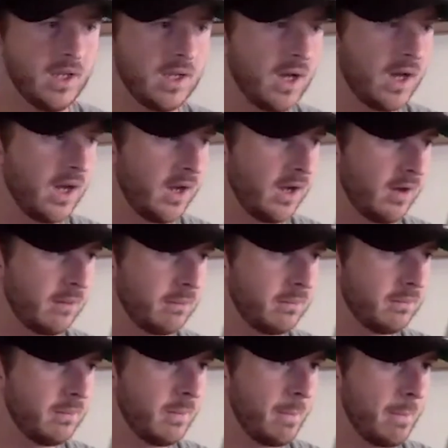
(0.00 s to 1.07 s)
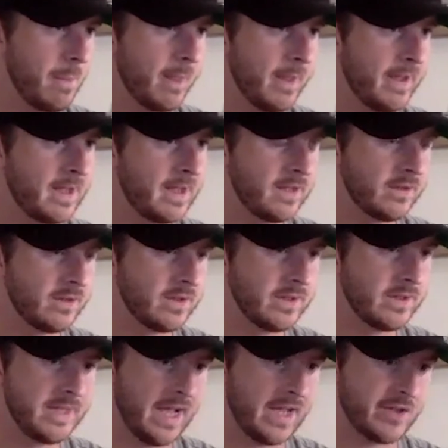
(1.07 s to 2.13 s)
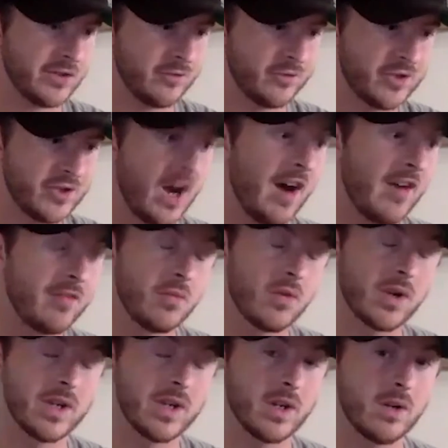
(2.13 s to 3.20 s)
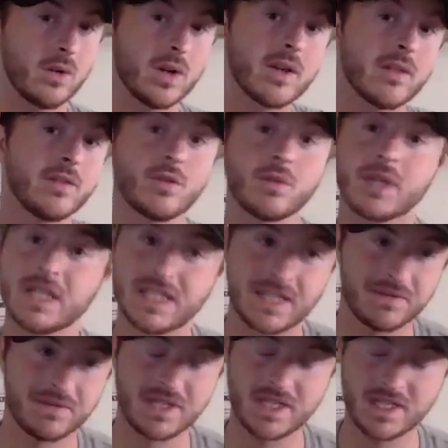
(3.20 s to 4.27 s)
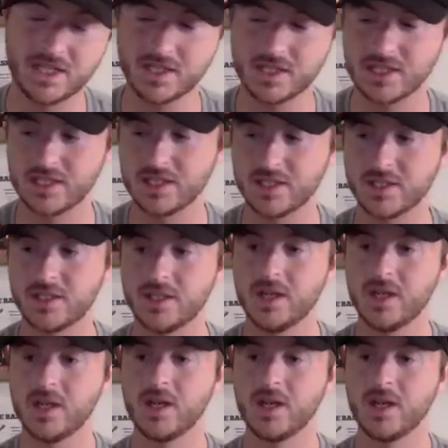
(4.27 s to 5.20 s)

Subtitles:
And yeah, so sophomore year going into the 2017 season,